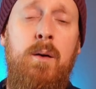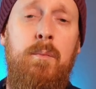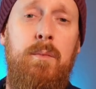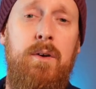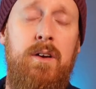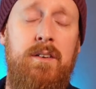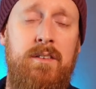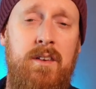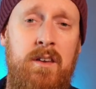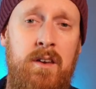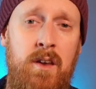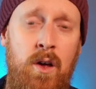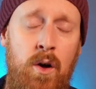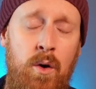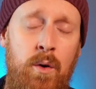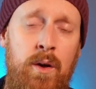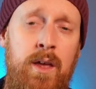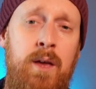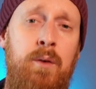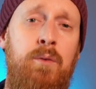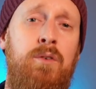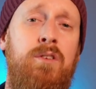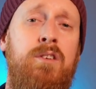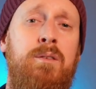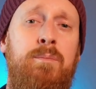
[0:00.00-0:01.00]
because I know
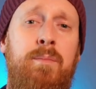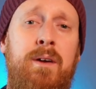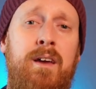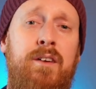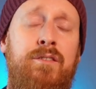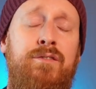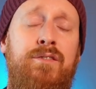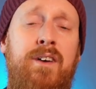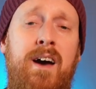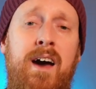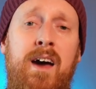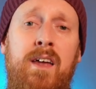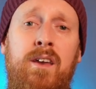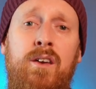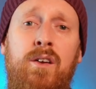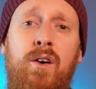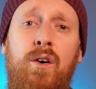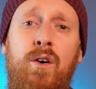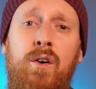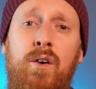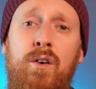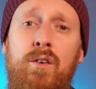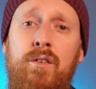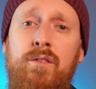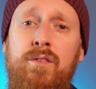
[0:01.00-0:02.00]
he was a big fan
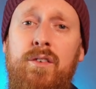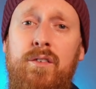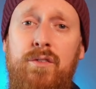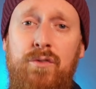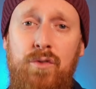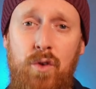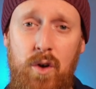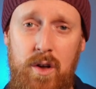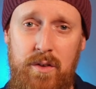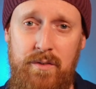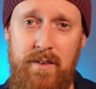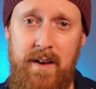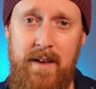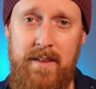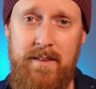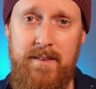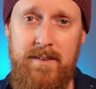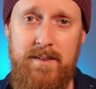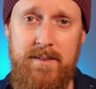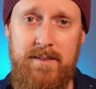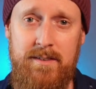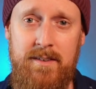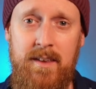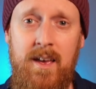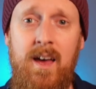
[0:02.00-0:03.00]
of Foy
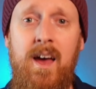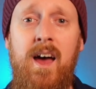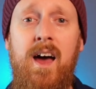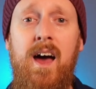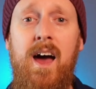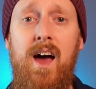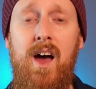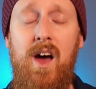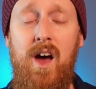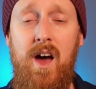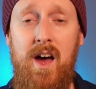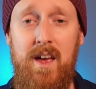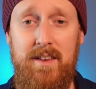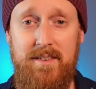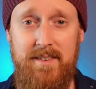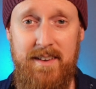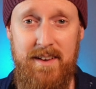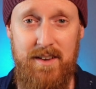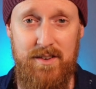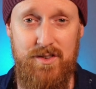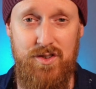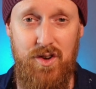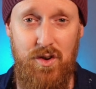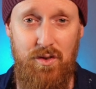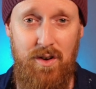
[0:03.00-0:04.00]
Vance, a
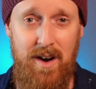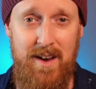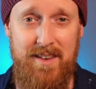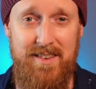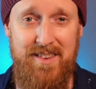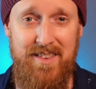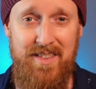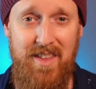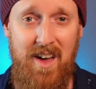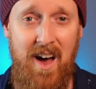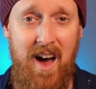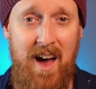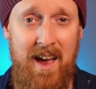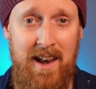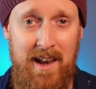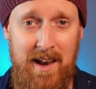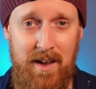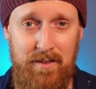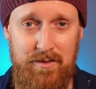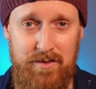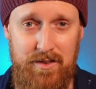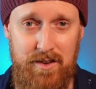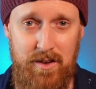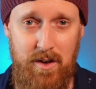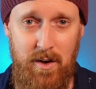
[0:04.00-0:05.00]
singer-songwriter that I
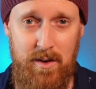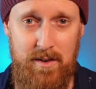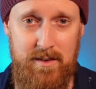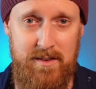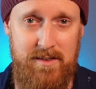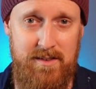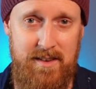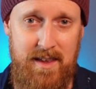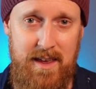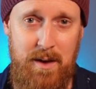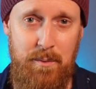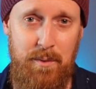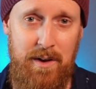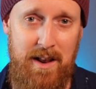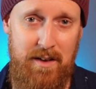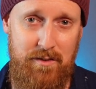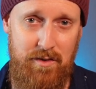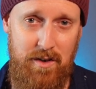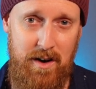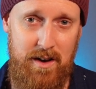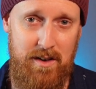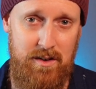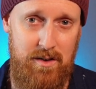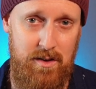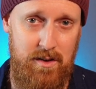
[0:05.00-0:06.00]
love to go and see
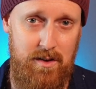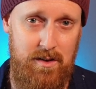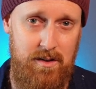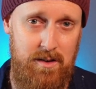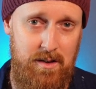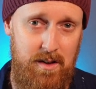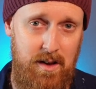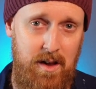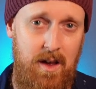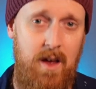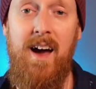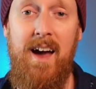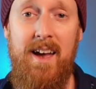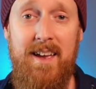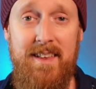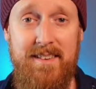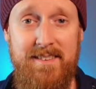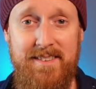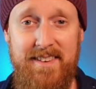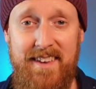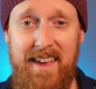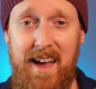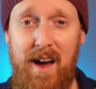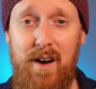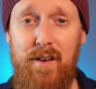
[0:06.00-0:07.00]
whenever I could. I can
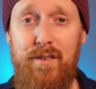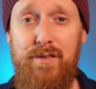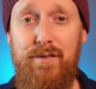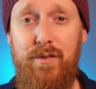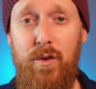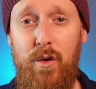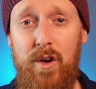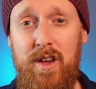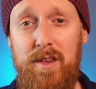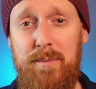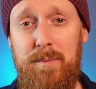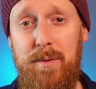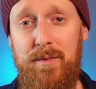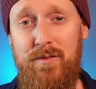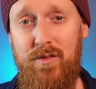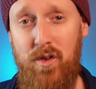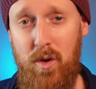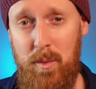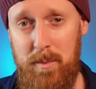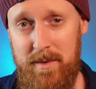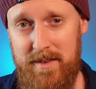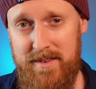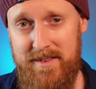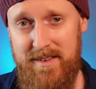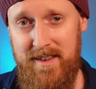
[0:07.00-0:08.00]
see how Foy's
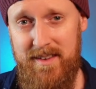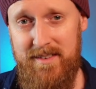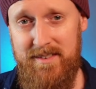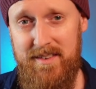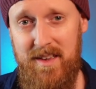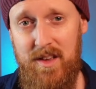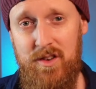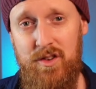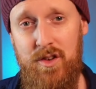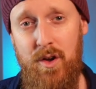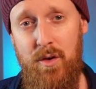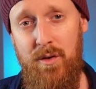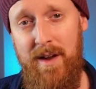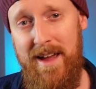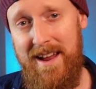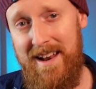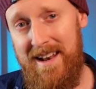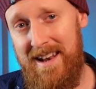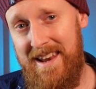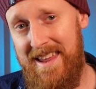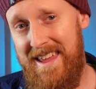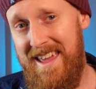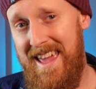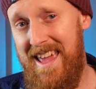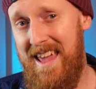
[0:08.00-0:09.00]
performances
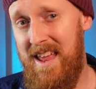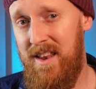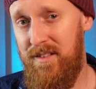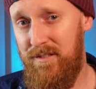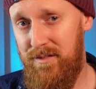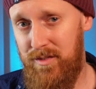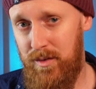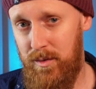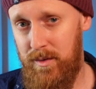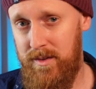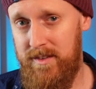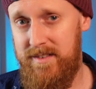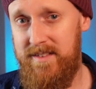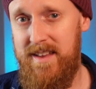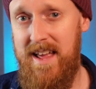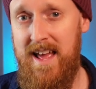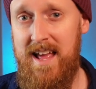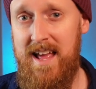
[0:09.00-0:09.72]
directly influenced